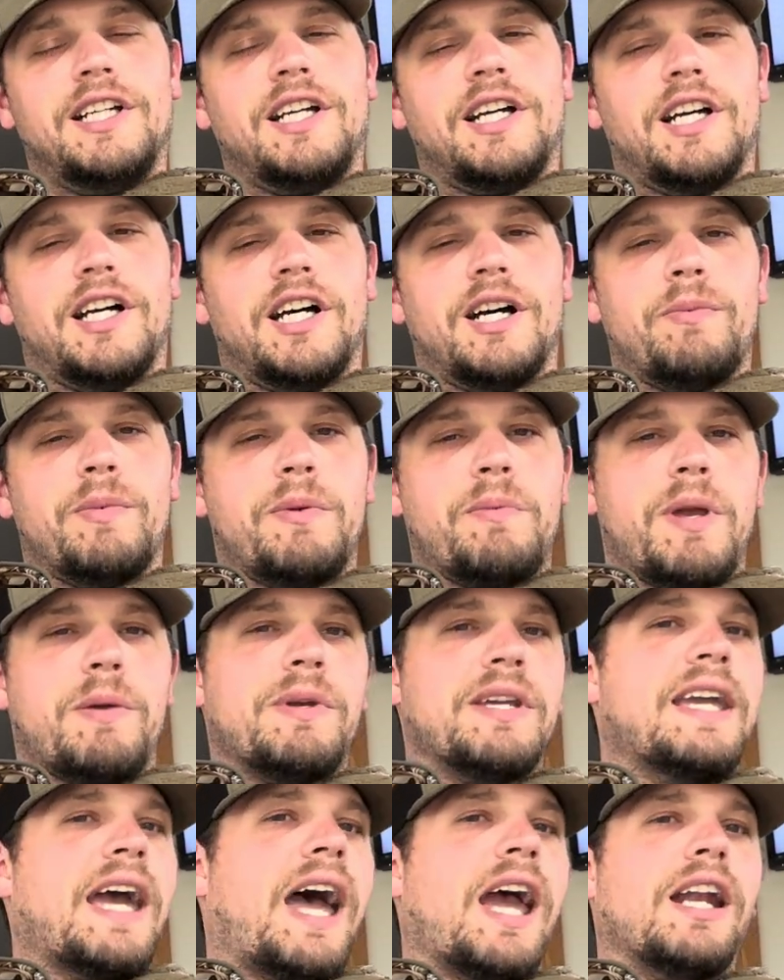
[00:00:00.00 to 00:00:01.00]
and maybe
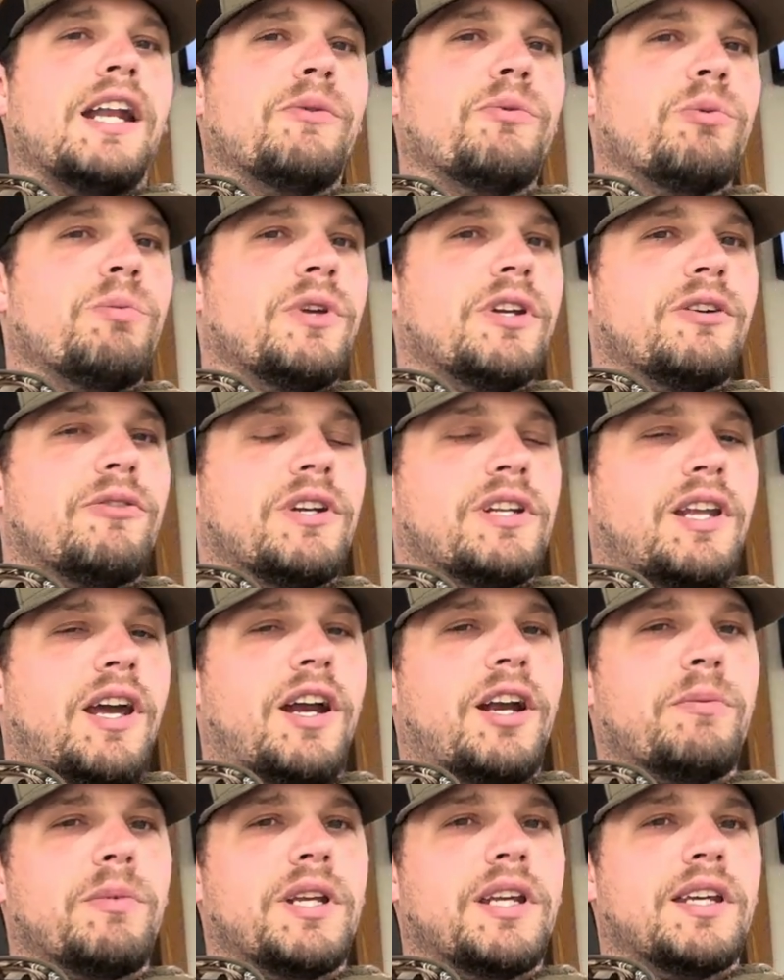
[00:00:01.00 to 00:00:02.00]
guiding will be a
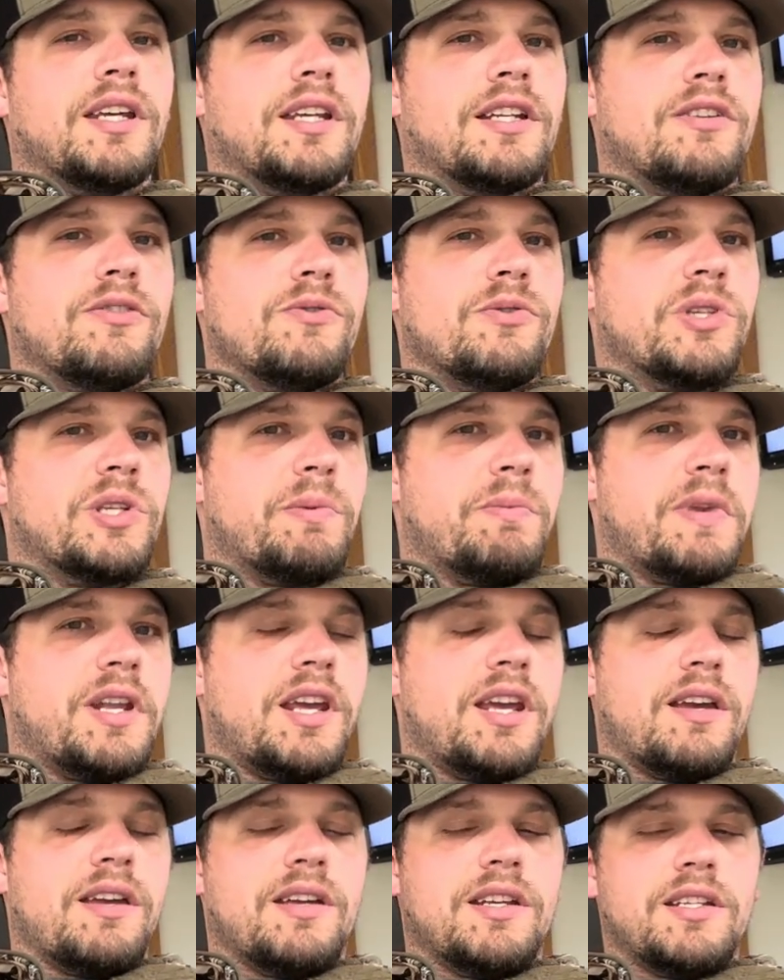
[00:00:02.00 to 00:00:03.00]
retirement gig too
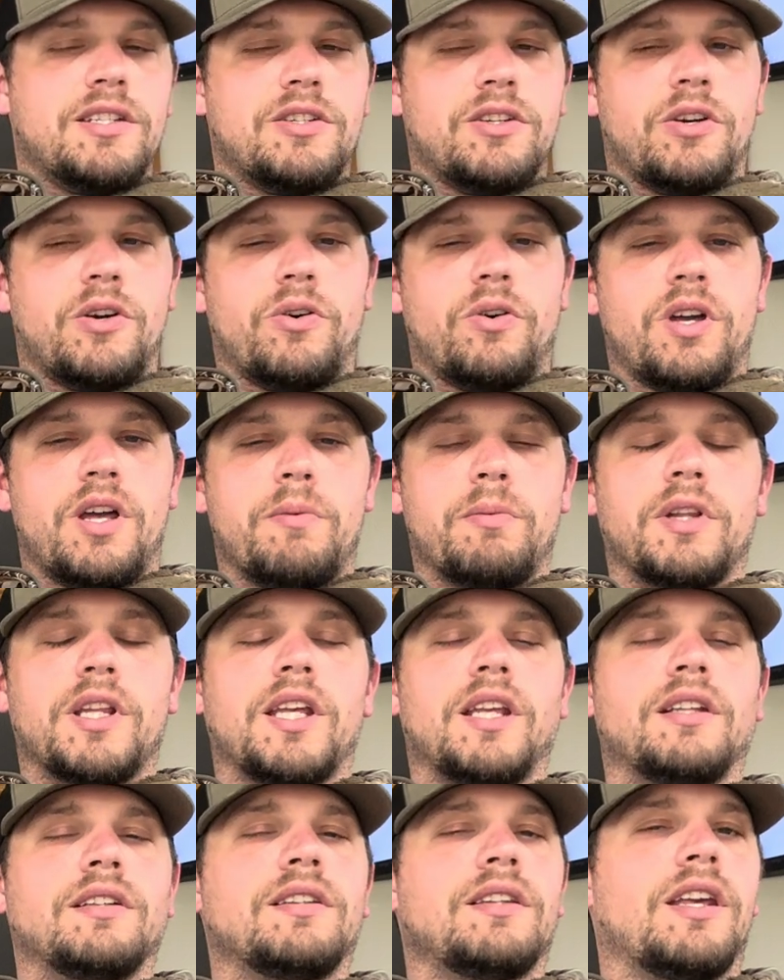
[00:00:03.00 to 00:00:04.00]
someday. So
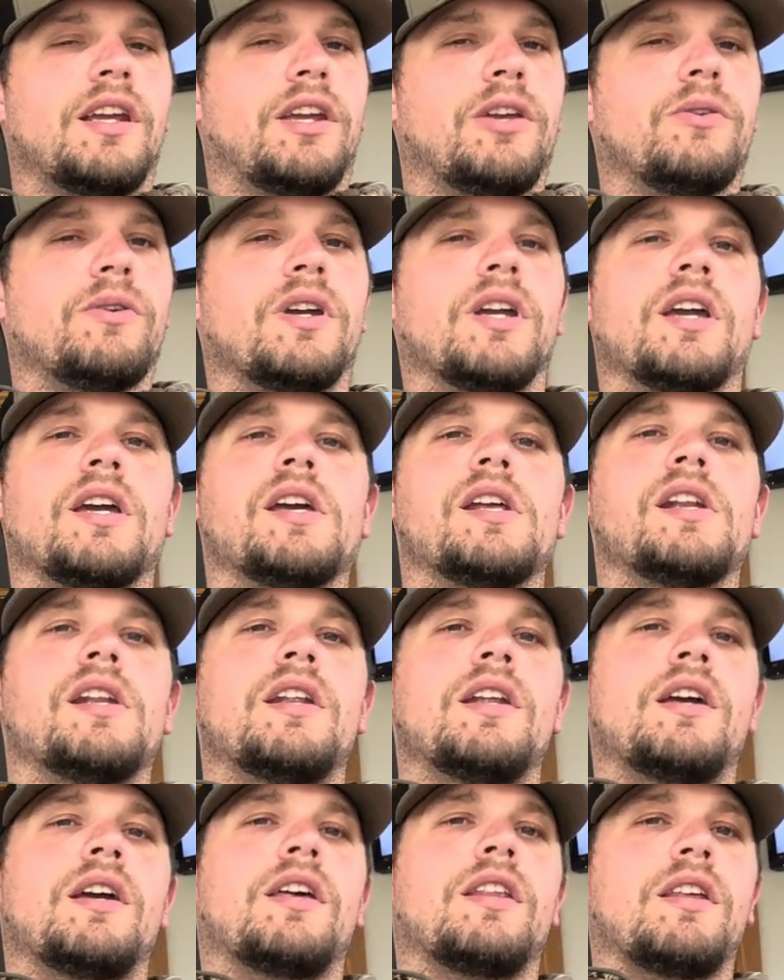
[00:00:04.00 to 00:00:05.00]
Emily, thank you again.
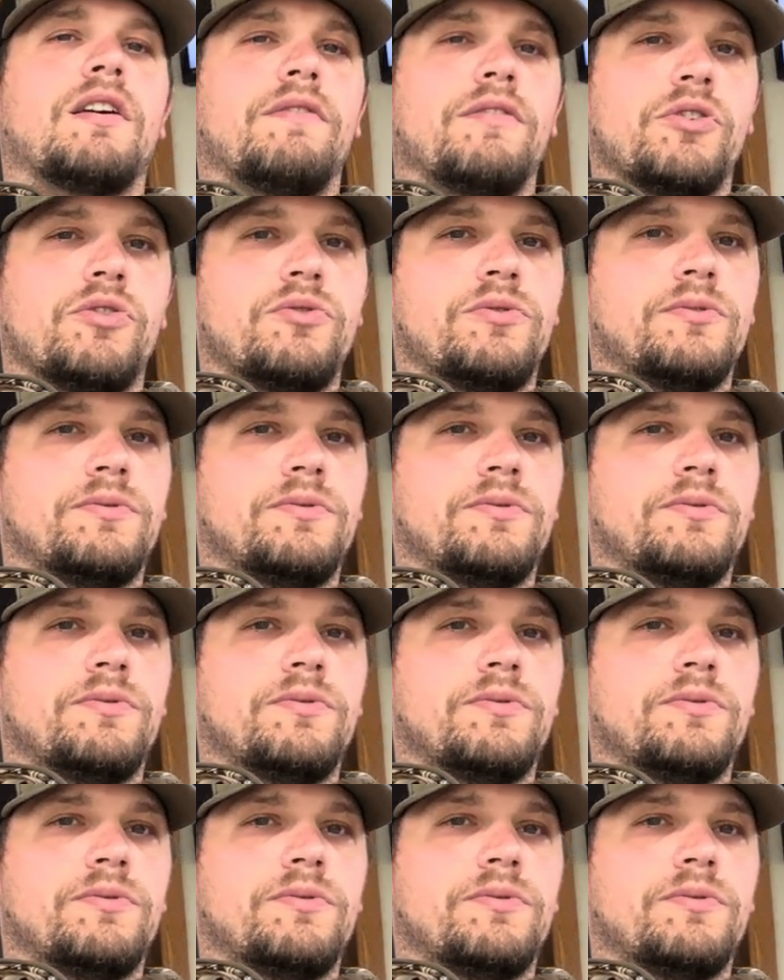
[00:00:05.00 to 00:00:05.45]
I love you.